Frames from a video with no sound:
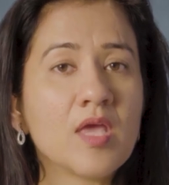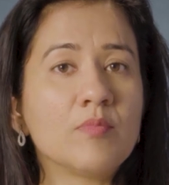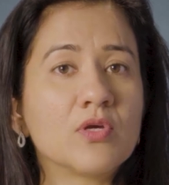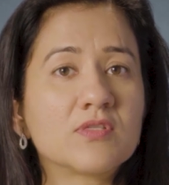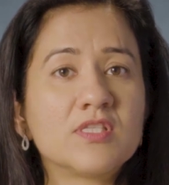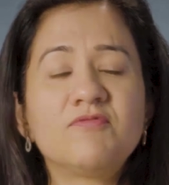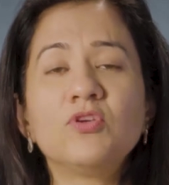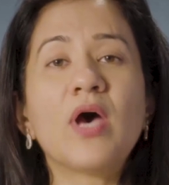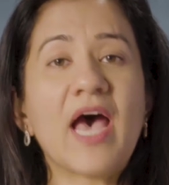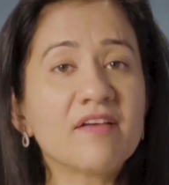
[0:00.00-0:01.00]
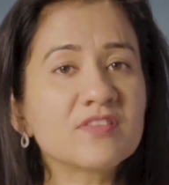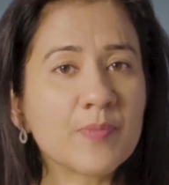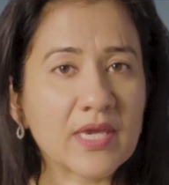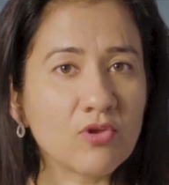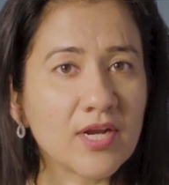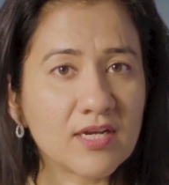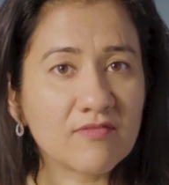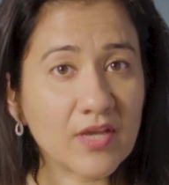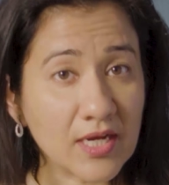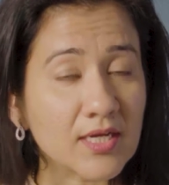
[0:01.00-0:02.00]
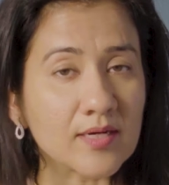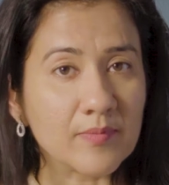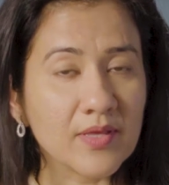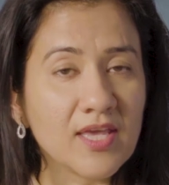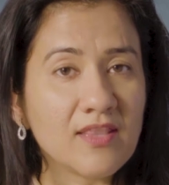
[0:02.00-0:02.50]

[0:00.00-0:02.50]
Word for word: because if you have speculative income